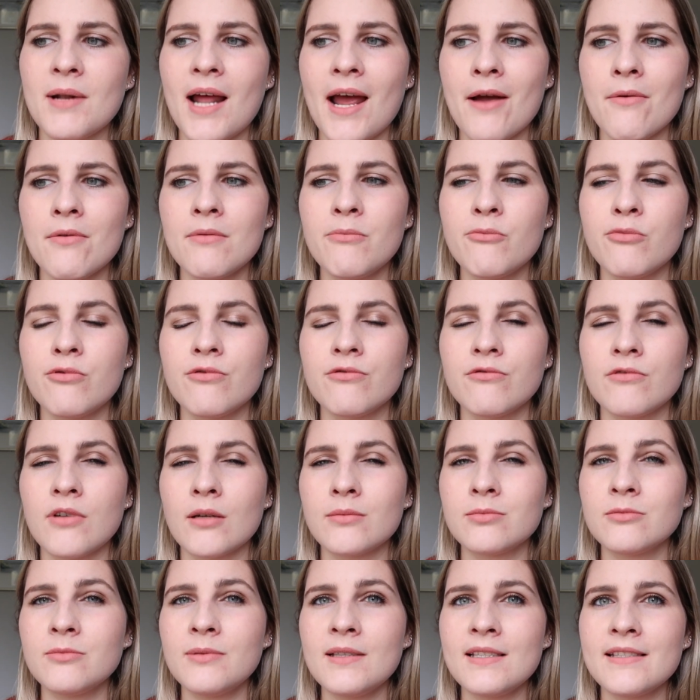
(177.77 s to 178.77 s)
but I would
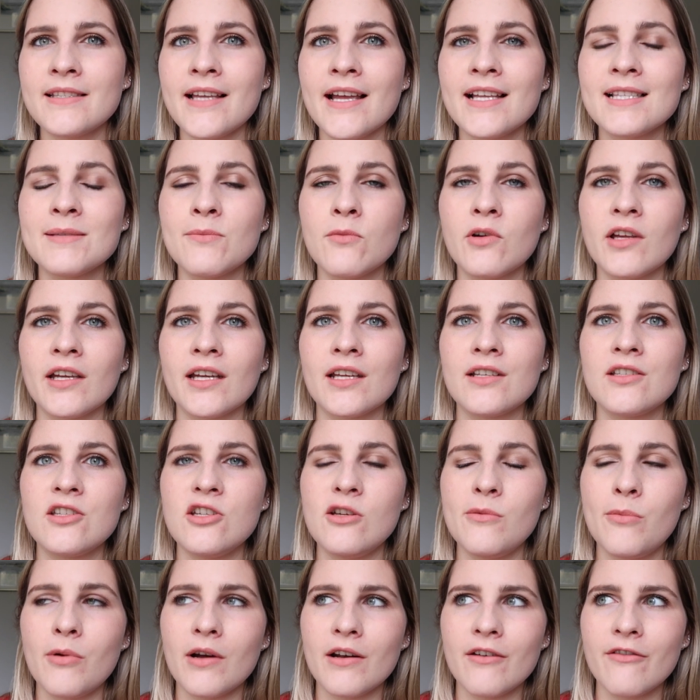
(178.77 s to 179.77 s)
probably say it's more like a
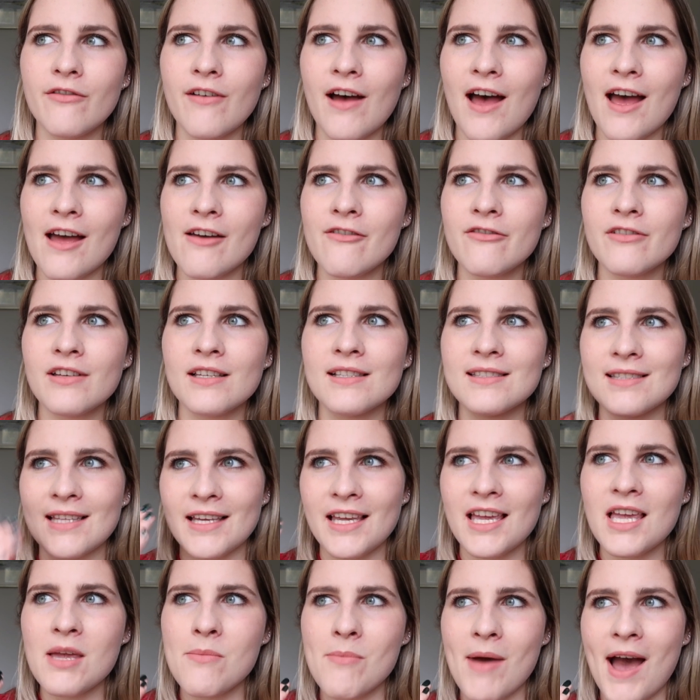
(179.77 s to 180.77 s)
2.5, because
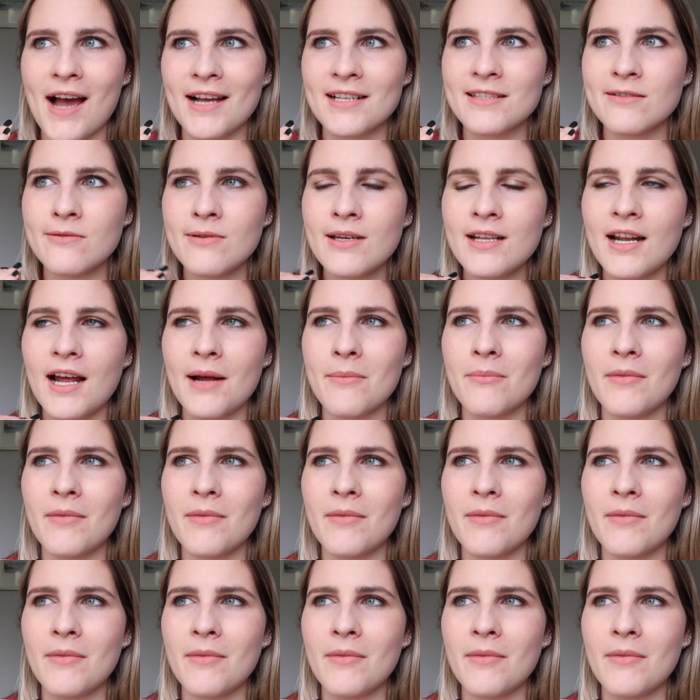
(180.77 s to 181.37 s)
thinking back to it,